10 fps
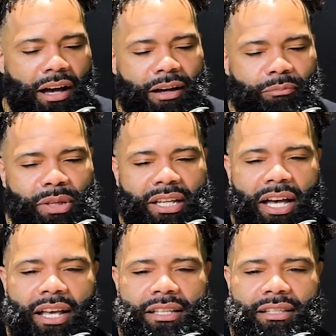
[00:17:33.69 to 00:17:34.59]

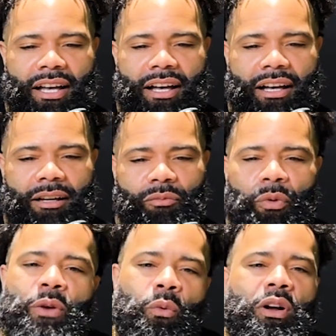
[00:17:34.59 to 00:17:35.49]
because
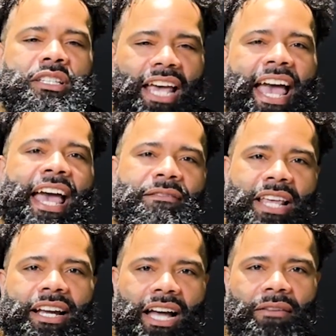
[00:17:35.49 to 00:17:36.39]
we want to have
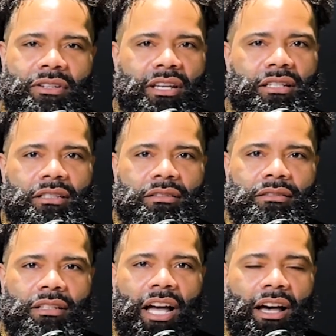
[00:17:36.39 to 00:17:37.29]
that conversation.
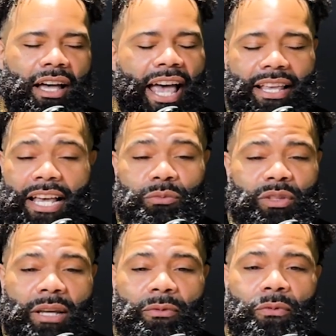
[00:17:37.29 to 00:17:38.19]
As we
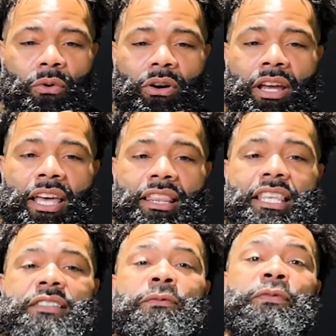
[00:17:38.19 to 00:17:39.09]
said before,
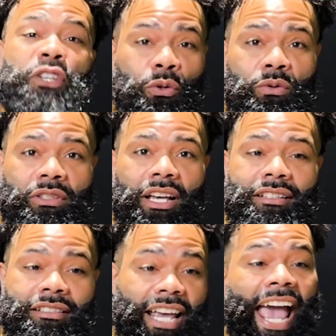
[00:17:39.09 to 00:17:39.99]
this fuels
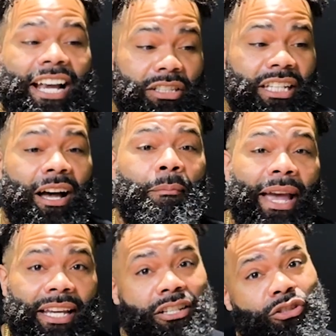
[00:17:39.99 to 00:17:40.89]
us to actually come
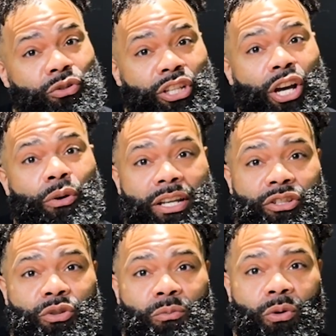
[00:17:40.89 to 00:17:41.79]
back in the studio and
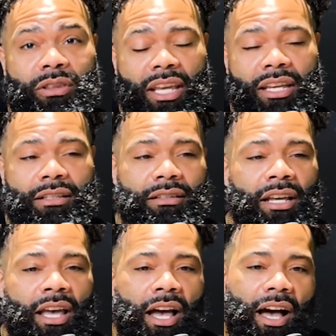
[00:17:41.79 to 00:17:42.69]
do more things.
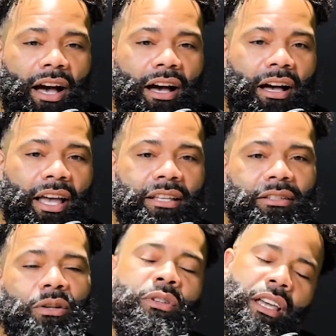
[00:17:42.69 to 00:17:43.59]
And
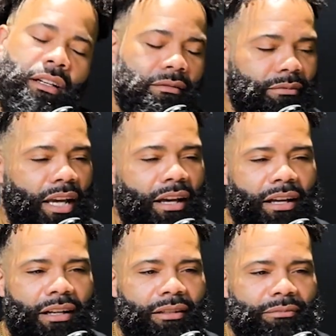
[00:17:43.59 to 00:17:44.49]
so,
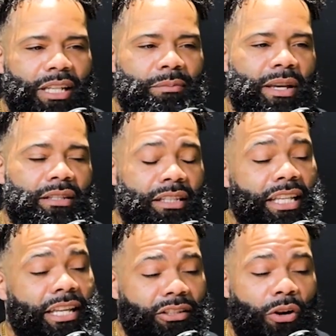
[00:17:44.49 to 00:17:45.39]
that's basically
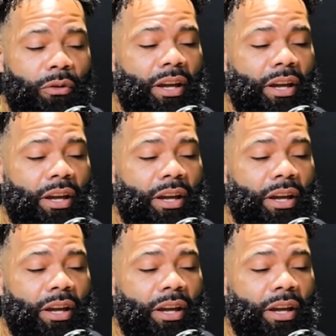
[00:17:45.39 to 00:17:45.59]
it. So,